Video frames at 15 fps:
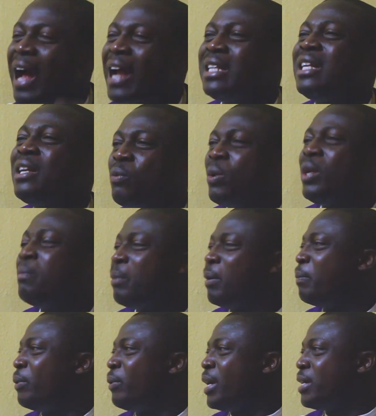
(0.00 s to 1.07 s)
adequate
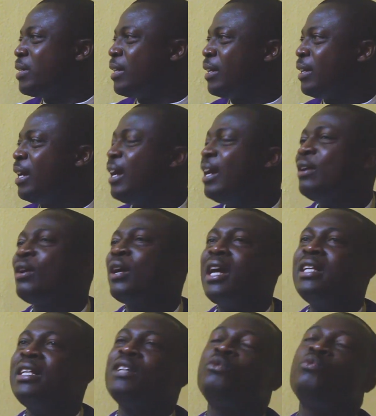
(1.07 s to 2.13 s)
preparation. You
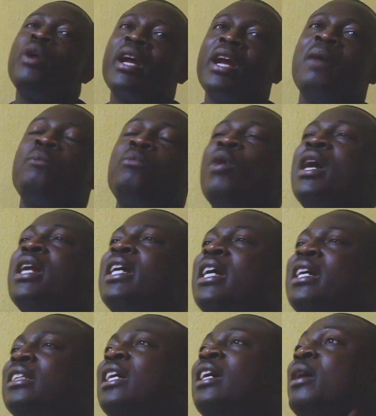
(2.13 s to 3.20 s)
can't just wake up one day
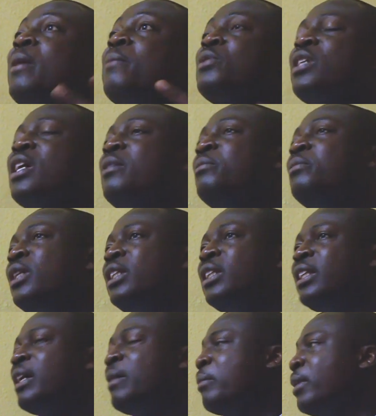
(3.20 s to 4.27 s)
and say, I'm
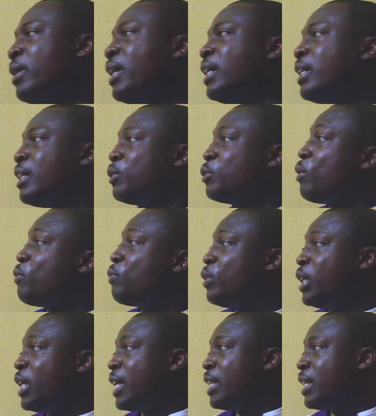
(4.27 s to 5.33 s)
celebrating the
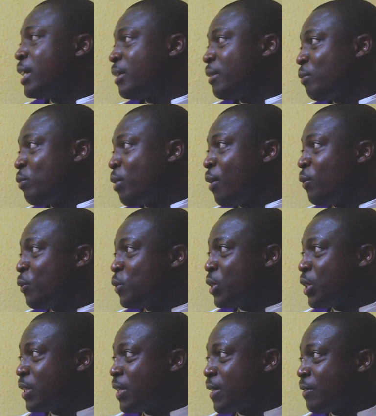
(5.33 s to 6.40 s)
suffering and death of our Lord
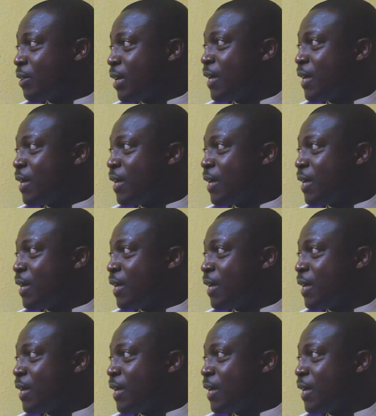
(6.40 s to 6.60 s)
Jesus Christ.